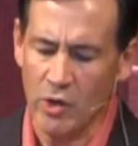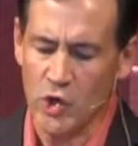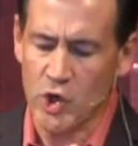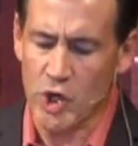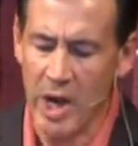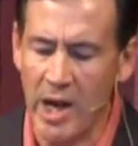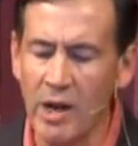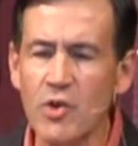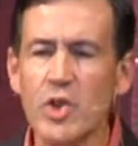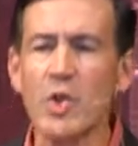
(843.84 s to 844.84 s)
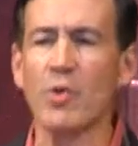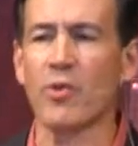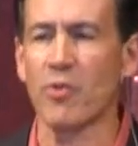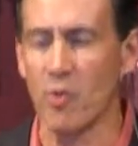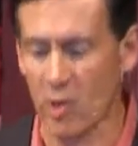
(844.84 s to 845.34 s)
can change your
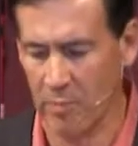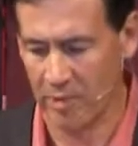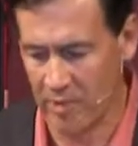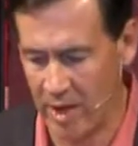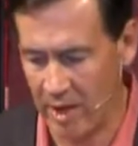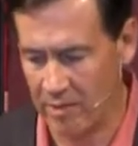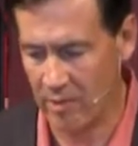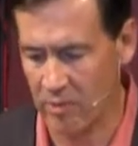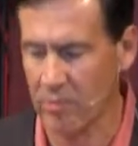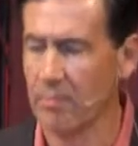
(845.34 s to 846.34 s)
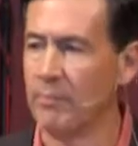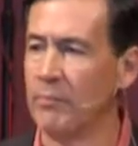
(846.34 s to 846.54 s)
circumstances,